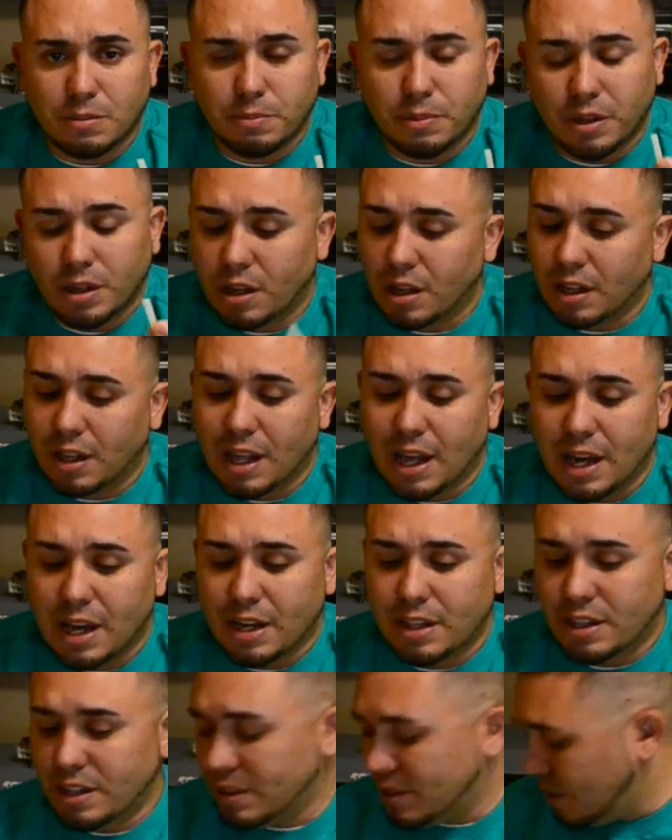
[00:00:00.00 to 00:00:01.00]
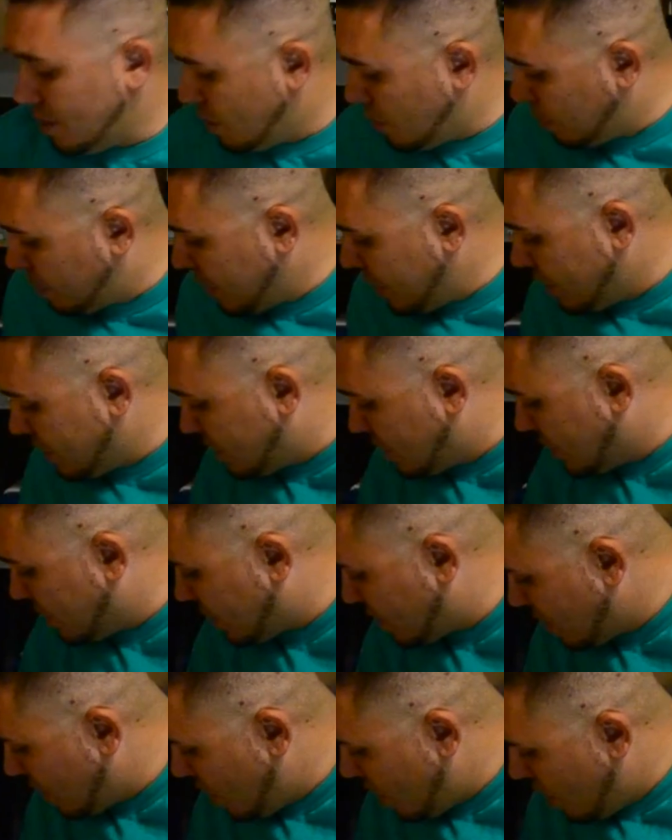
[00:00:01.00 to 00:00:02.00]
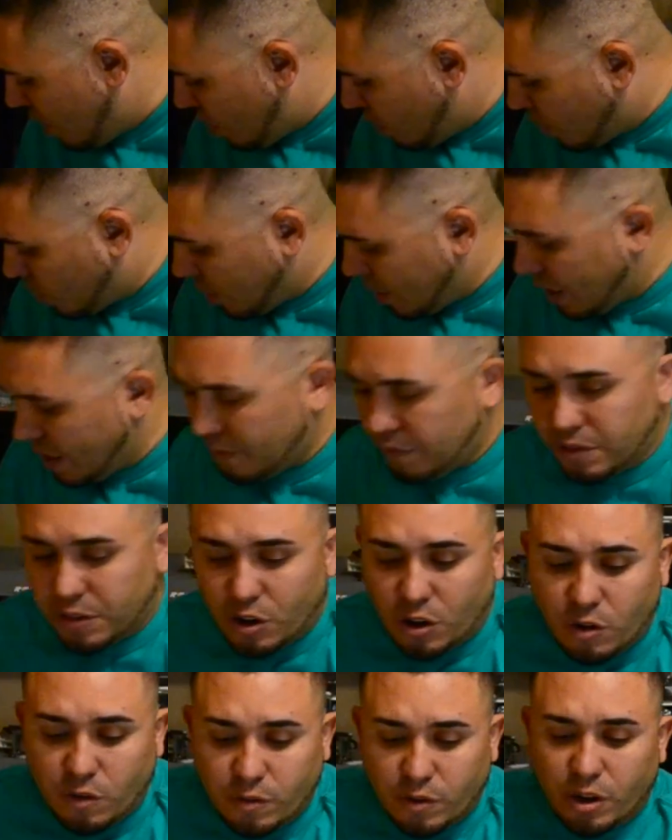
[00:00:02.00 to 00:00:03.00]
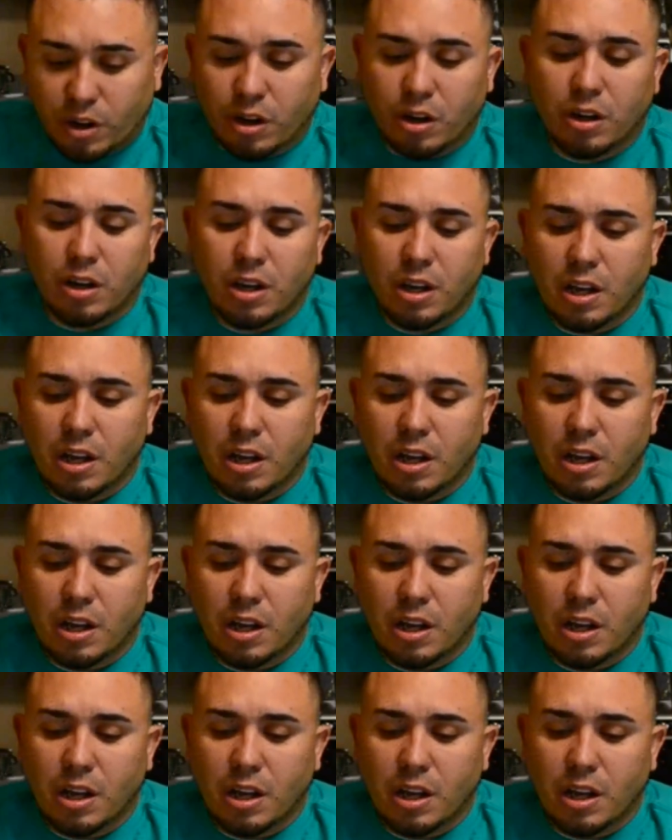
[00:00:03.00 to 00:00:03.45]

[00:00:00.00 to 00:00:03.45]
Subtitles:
but a lot of these little pieces were left over.